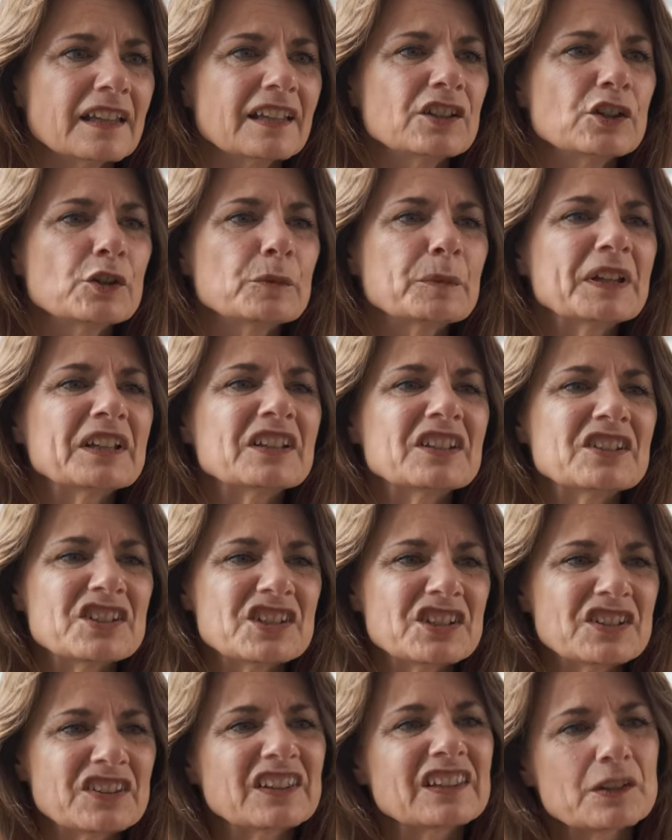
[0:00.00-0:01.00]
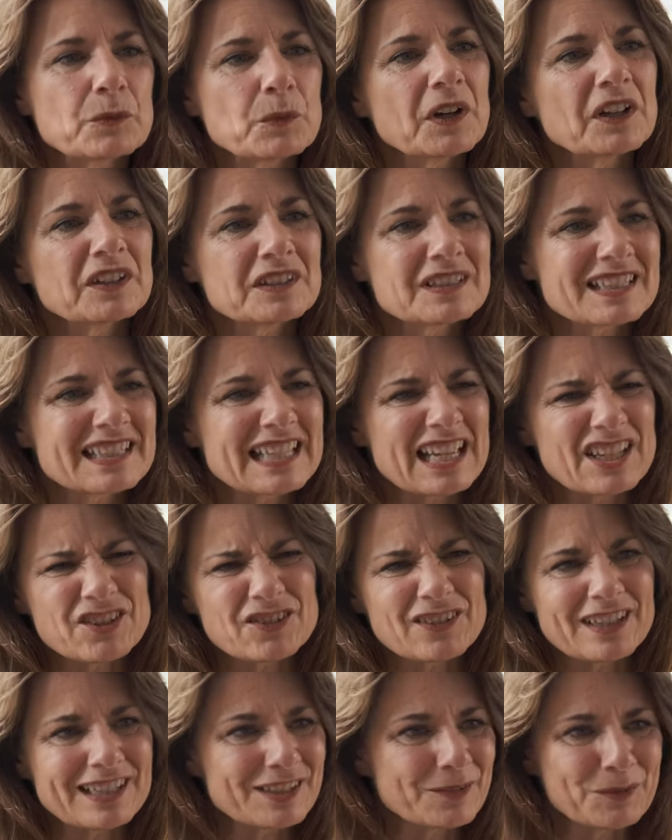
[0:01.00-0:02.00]
In your opinion, do you think the world is
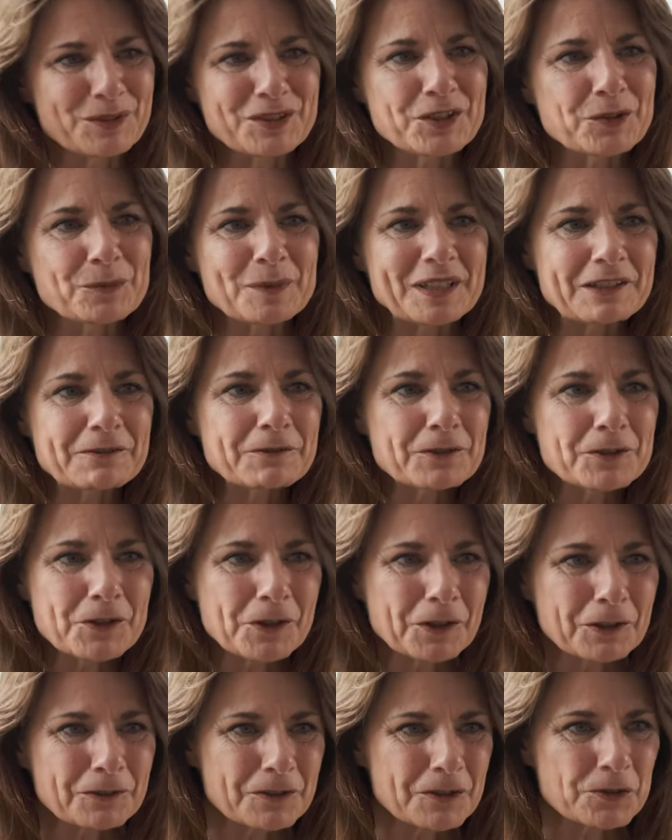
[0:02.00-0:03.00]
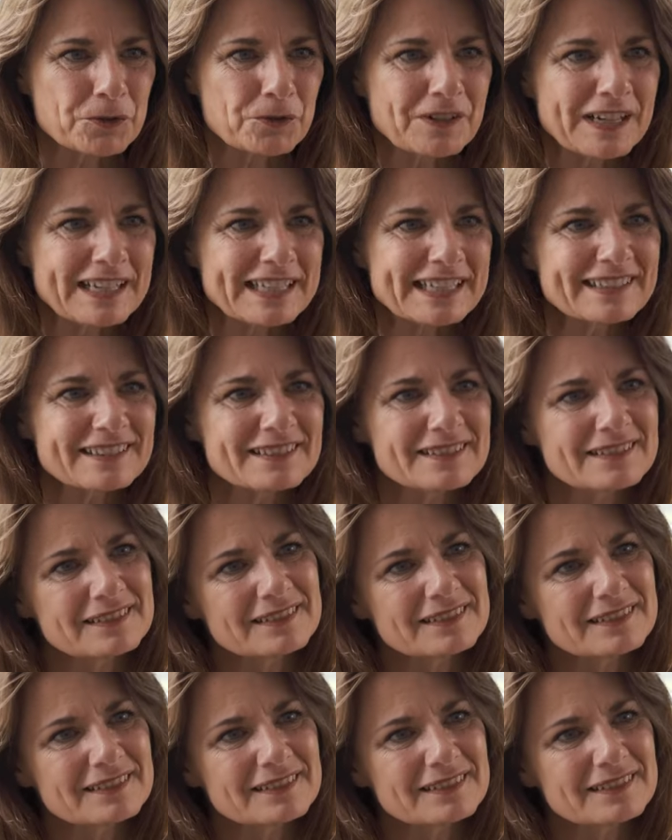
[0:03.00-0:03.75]
saturated with too many photographers already?